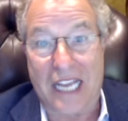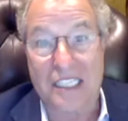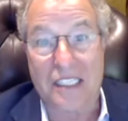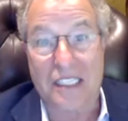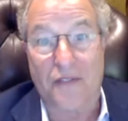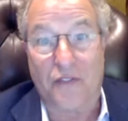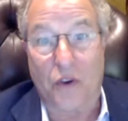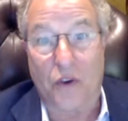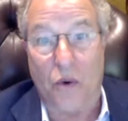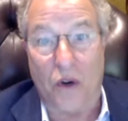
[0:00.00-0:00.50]

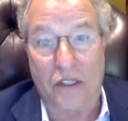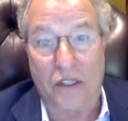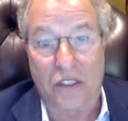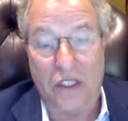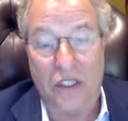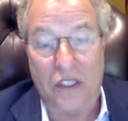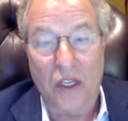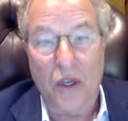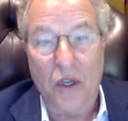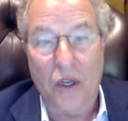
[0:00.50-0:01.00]
Of course.
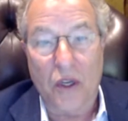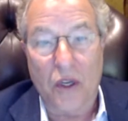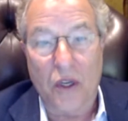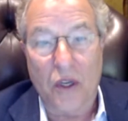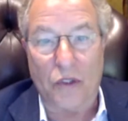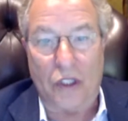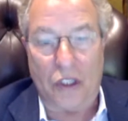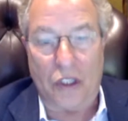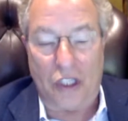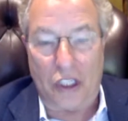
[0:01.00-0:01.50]

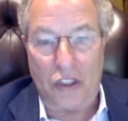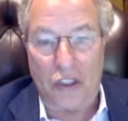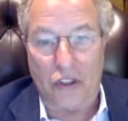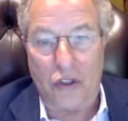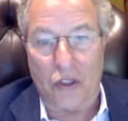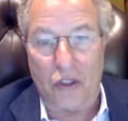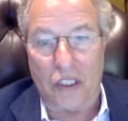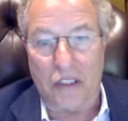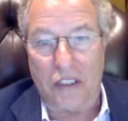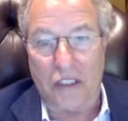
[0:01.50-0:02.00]
Did the
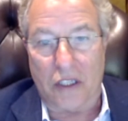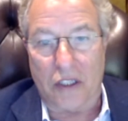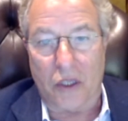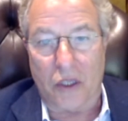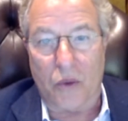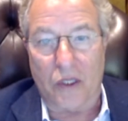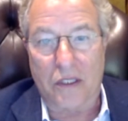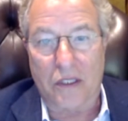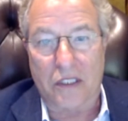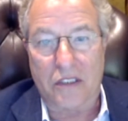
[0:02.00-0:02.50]
attorney tell you
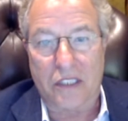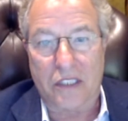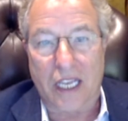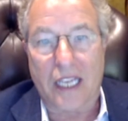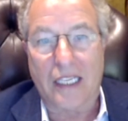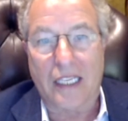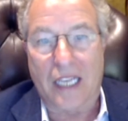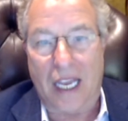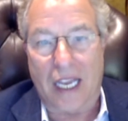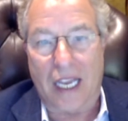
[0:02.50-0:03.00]
what to
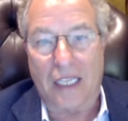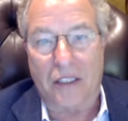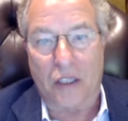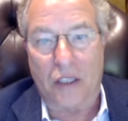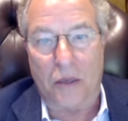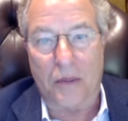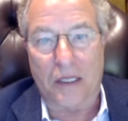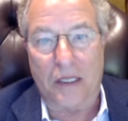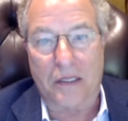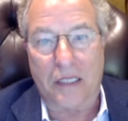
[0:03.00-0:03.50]
say? Yeah, he
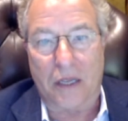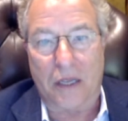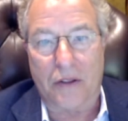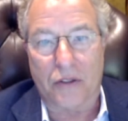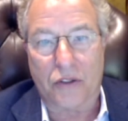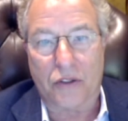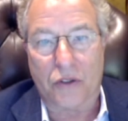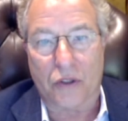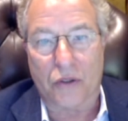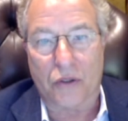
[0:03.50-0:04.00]
told me to tell the
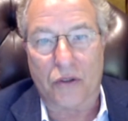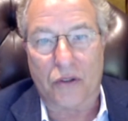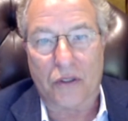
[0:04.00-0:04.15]
truth.